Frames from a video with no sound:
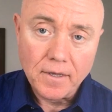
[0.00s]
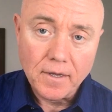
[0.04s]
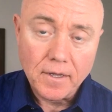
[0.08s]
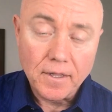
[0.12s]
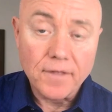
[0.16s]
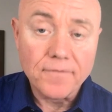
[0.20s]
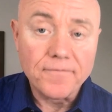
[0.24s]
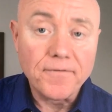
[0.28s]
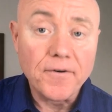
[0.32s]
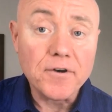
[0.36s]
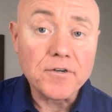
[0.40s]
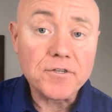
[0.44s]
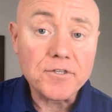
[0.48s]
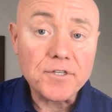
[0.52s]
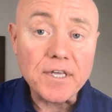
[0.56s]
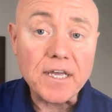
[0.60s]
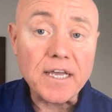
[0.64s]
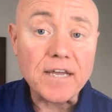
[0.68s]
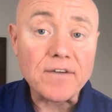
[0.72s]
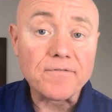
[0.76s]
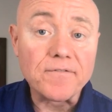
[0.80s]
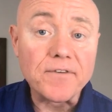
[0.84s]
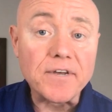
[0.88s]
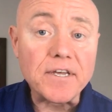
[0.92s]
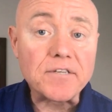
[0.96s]
The first thing
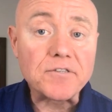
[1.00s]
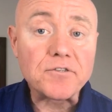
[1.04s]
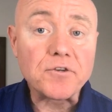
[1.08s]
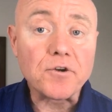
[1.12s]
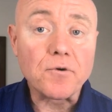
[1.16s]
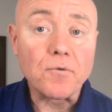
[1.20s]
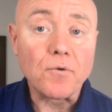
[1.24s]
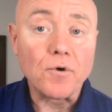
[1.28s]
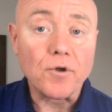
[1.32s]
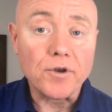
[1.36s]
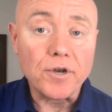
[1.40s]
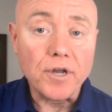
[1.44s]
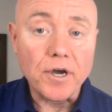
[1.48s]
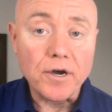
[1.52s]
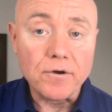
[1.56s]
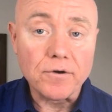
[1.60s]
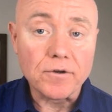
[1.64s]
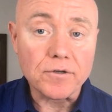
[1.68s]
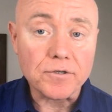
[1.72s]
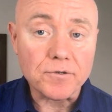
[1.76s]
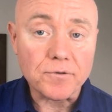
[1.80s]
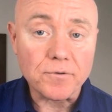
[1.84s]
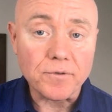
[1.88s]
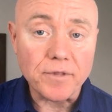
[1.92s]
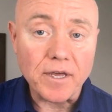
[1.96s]
a visitor will
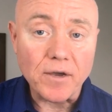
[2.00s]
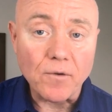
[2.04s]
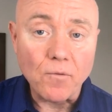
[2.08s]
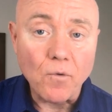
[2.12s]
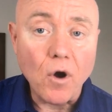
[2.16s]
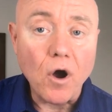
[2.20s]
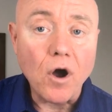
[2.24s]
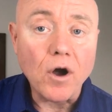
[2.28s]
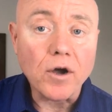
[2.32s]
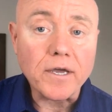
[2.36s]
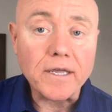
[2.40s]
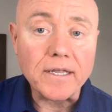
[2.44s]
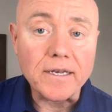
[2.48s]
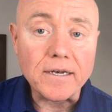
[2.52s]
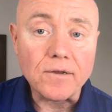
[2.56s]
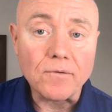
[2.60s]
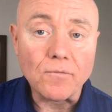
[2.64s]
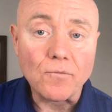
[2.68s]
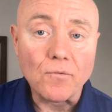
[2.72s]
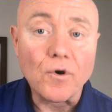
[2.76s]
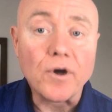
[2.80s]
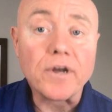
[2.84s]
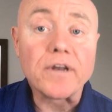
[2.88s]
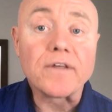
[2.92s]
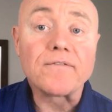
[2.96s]
notice when they walk into
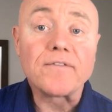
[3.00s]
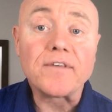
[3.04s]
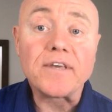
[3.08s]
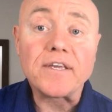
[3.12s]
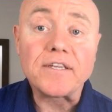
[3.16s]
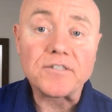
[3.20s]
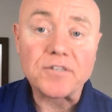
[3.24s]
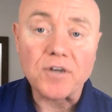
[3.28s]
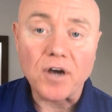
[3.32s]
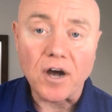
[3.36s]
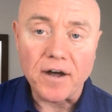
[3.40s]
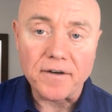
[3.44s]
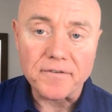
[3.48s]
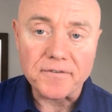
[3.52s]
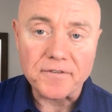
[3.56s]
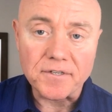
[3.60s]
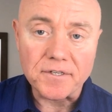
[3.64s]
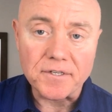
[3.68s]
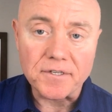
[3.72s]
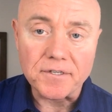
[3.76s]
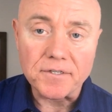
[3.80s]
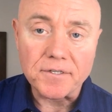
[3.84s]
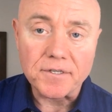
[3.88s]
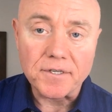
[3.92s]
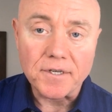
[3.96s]
one of these
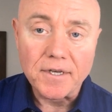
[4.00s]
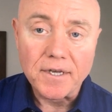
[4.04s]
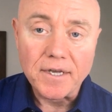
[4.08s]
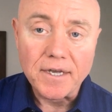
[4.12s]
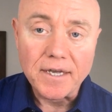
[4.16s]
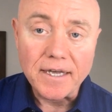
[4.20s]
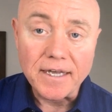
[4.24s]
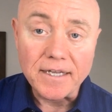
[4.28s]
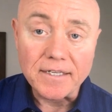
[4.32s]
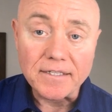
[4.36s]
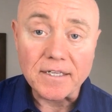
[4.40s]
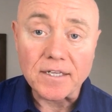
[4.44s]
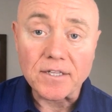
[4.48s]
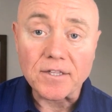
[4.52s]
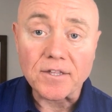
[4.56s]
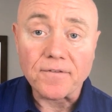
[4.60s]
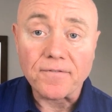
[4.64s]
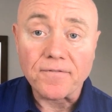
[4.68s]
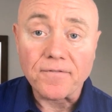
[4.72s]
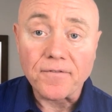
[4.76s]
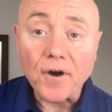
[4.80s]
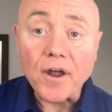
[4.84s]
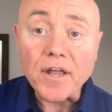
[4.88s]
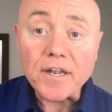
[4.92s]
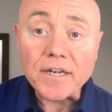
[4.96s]
offices is that the
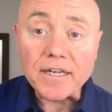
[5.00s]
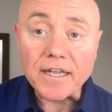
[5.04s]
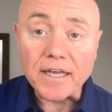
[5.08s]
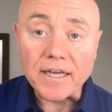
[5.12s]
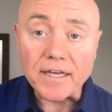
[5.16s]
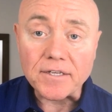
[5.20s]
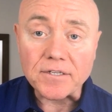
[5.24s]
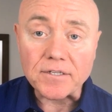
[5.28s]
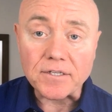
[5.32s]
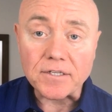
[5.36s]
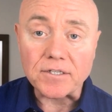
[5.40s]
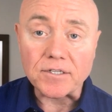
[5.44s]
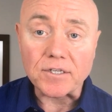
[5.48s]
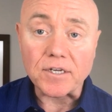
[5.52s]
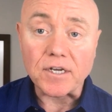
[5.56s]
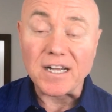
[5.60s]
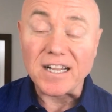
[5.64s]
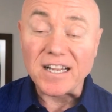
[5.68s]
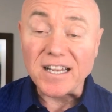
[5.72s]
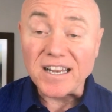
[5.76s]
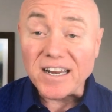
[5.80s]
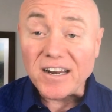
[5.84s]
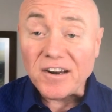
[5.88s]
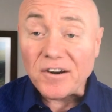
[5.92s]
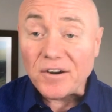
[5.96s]
front desk is
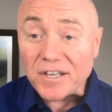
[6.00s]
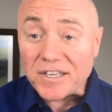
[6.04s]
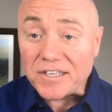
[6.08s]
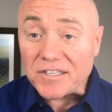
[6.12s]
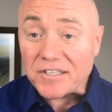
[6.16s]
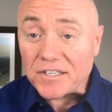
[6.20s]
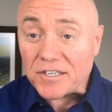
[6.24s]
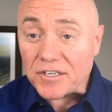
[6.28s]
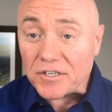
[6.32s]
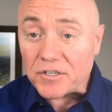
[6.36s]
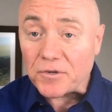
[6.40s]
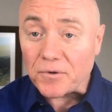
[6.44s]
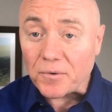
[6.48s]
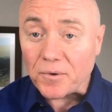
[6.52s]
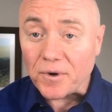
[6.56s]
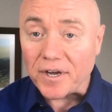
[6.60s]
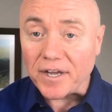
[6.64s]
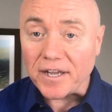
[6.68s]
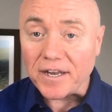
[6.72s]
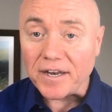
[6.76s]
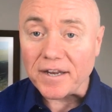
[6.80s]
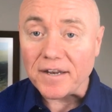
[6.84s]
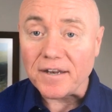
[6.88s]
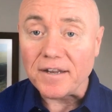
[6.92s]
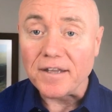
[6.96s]
clearly
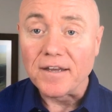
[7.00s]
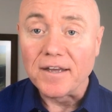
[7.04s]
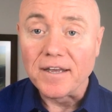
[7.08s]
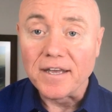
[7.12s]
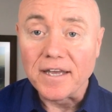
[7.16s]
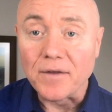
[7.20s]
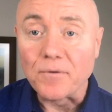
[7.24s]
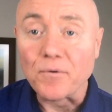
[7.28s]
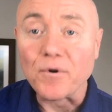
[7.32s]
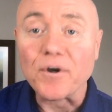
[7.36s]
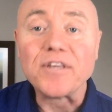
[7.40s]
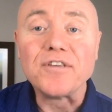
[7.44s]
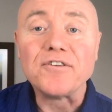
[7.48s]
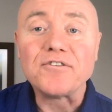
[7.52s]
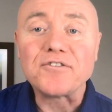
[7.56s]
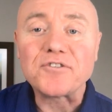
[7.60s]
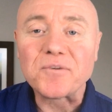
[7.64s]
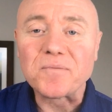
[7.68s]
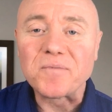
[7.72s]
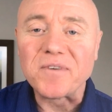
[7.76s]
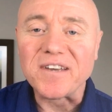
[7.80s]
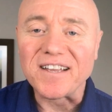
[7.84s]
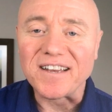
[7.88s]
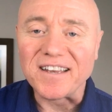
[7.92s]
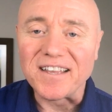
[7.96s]
situated in what used to
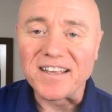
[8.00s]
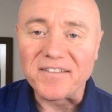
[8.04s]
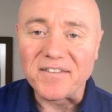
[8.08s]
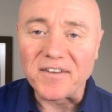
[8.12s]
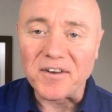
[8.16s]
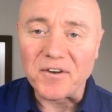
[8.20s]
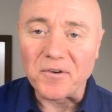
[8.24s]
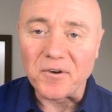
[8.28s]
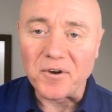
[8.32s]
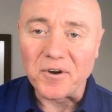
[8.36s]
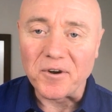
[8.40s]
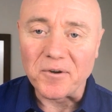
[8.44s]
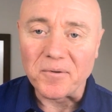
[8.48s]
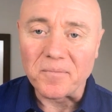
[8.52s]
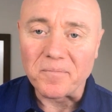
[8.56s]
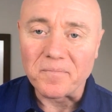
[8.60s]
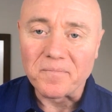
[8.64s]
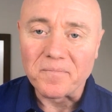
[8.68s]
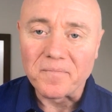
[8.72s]
be a living room.